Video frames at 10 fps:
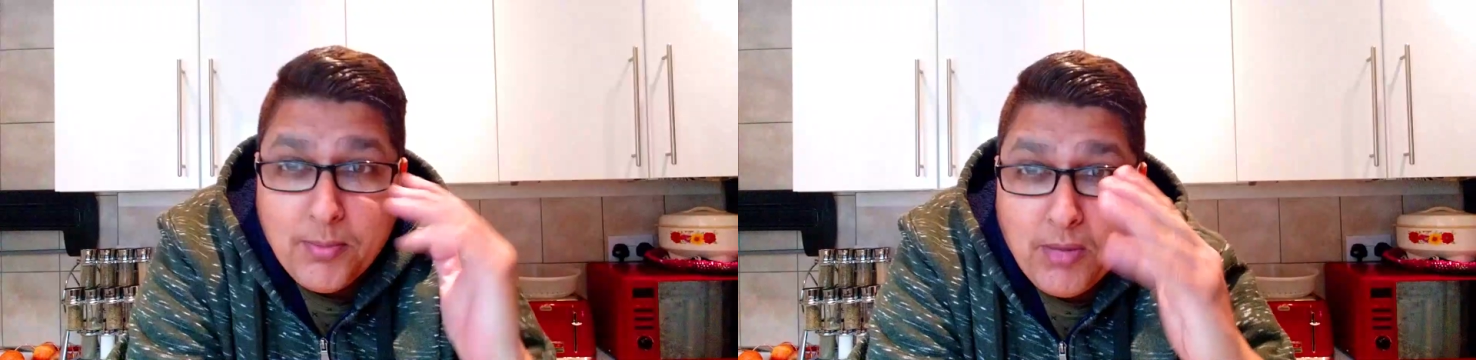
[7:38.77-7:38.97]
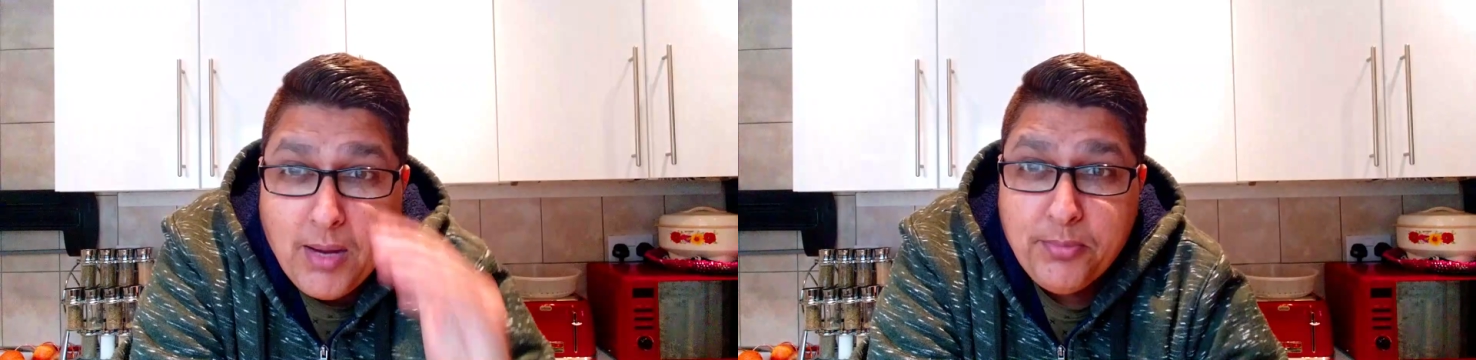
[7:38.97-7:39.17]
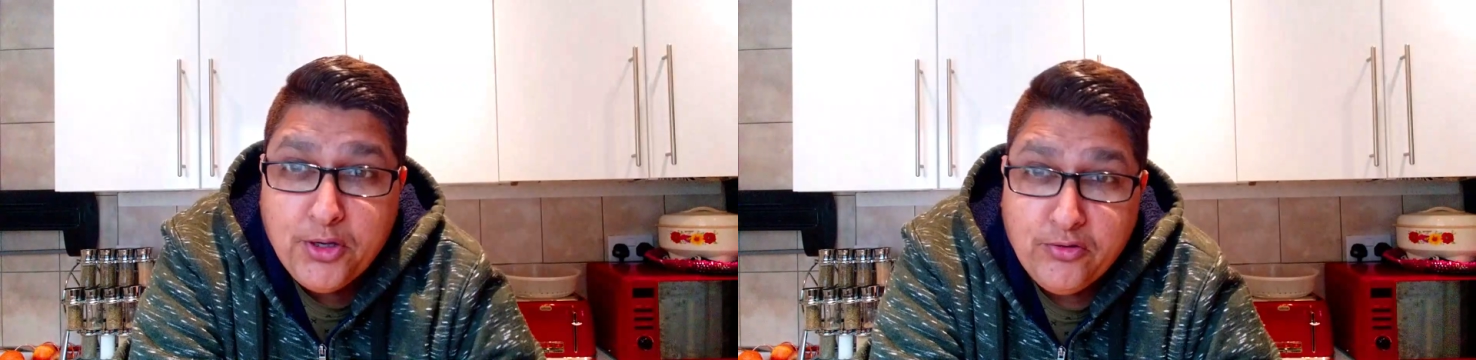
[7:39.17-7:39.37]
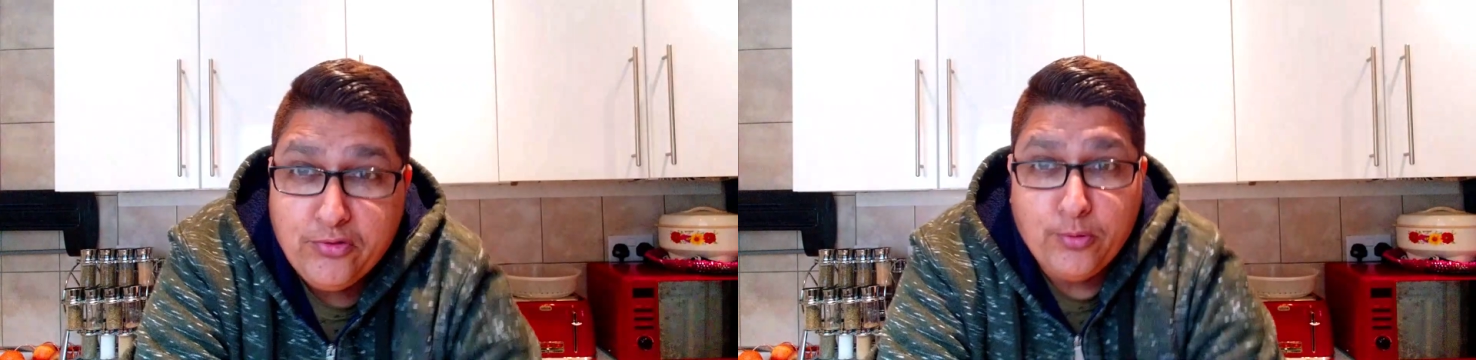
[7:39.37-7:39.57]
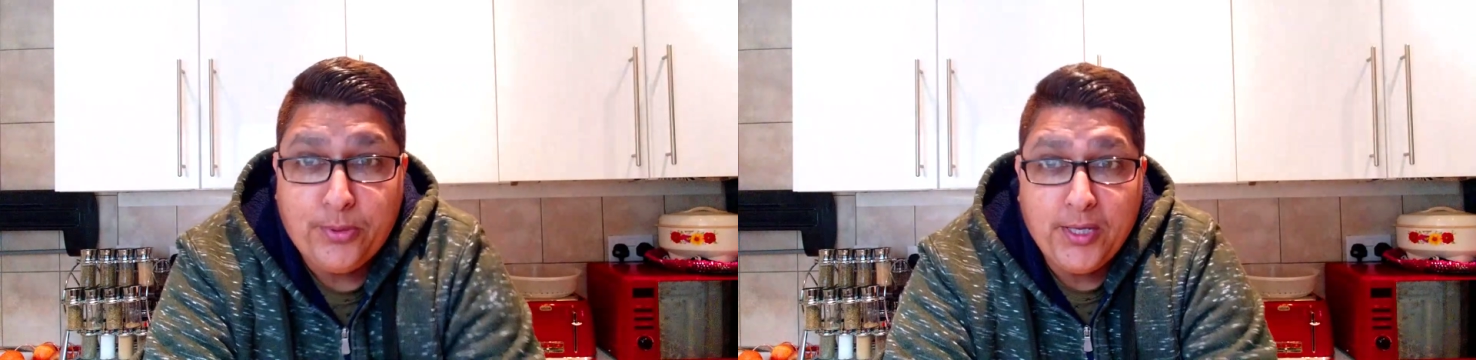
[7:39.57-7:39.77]
My
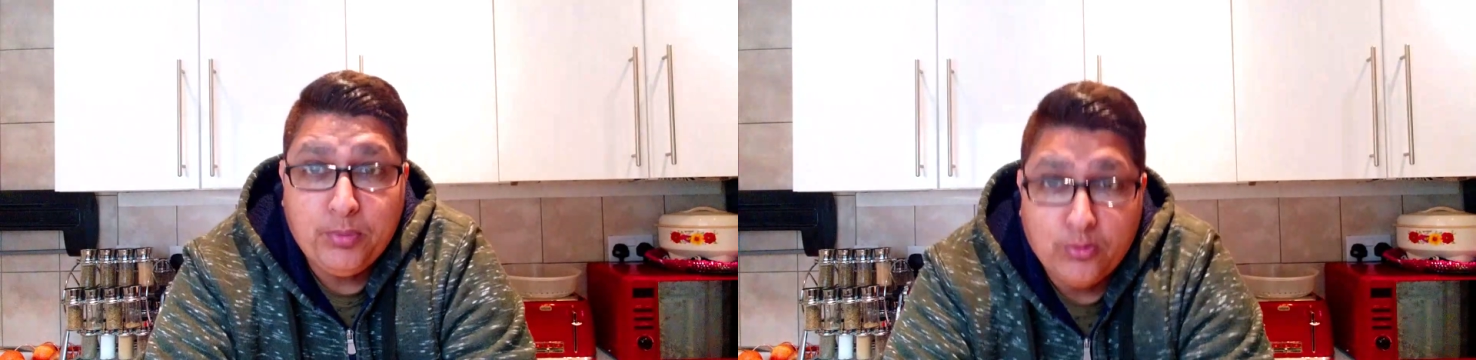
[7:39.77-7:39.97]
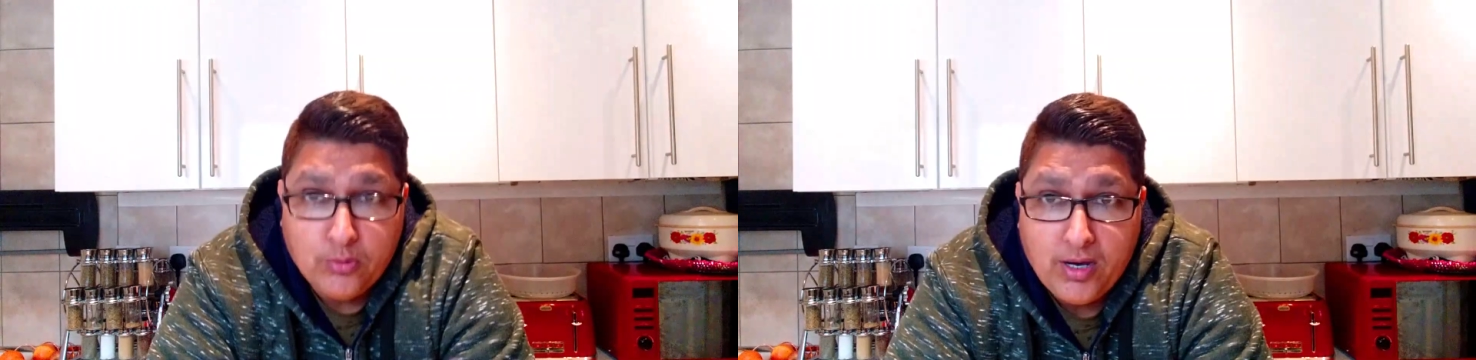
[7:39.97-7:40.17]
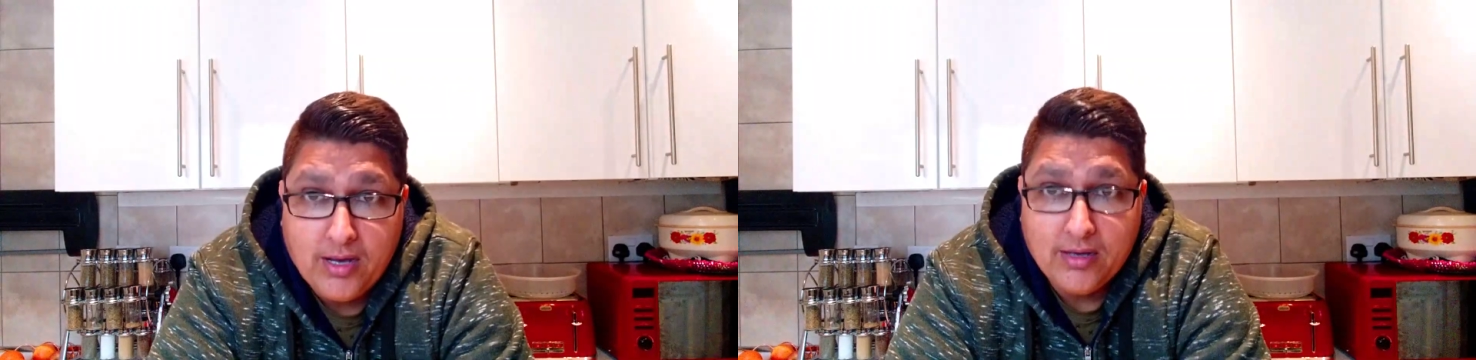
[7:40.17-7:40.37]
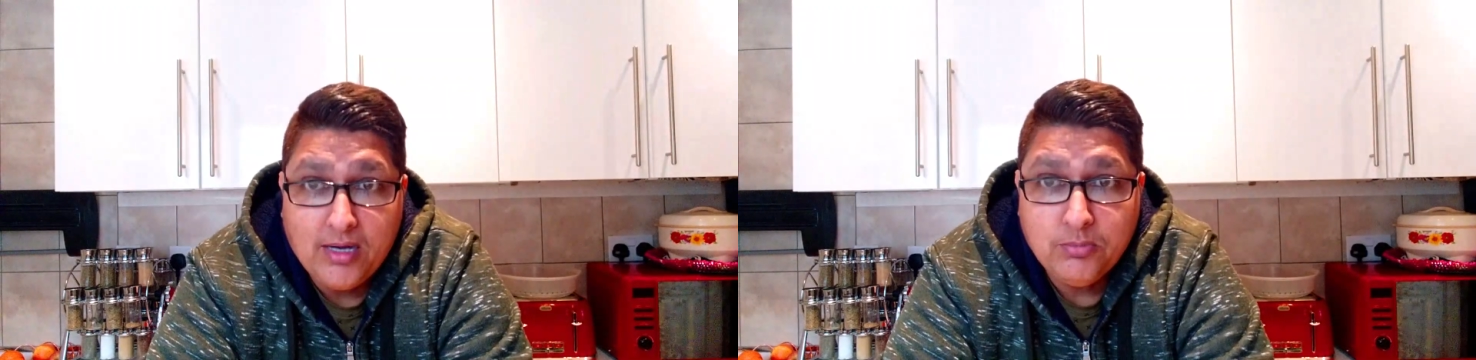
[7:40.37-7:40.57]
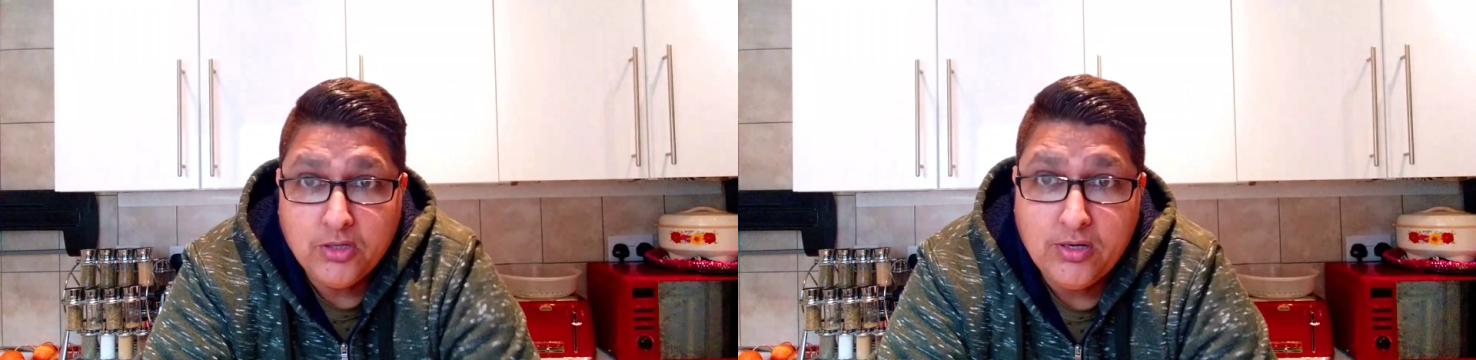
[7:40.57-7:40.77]
beautiful people,
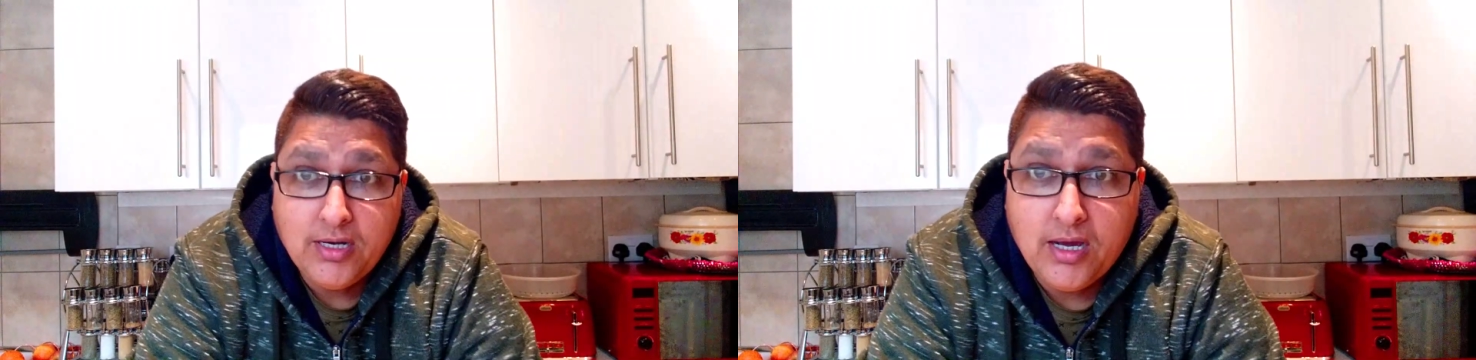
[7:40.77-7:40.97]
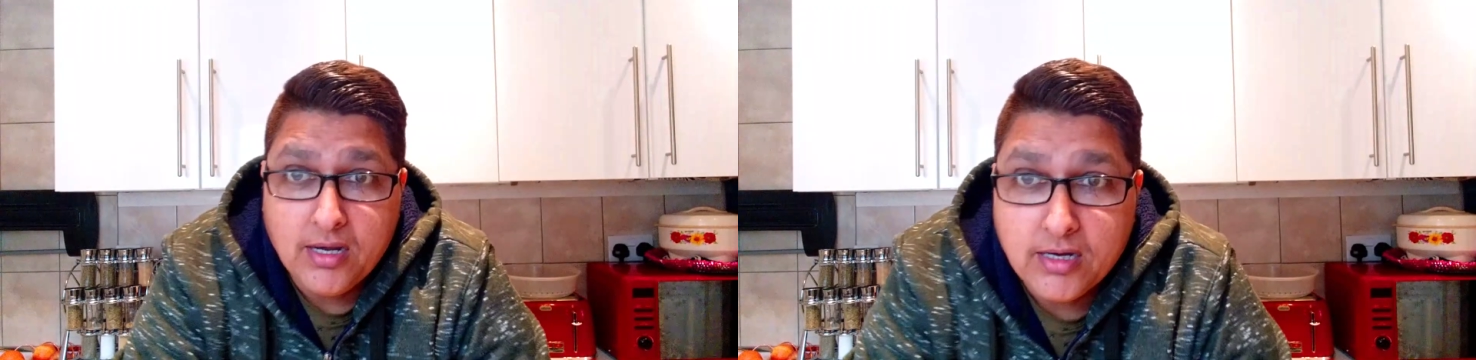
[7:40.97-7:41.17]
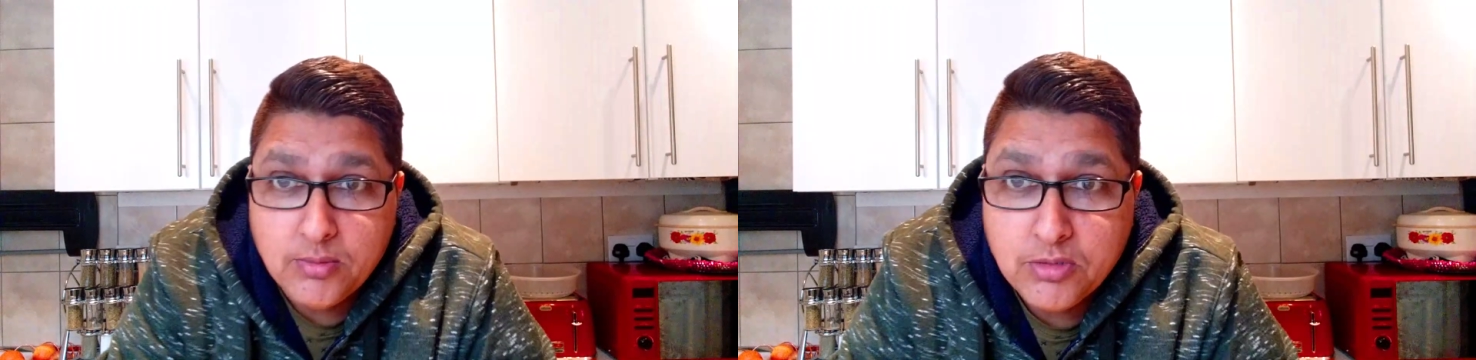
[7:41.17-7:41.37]
Alhamdulillah,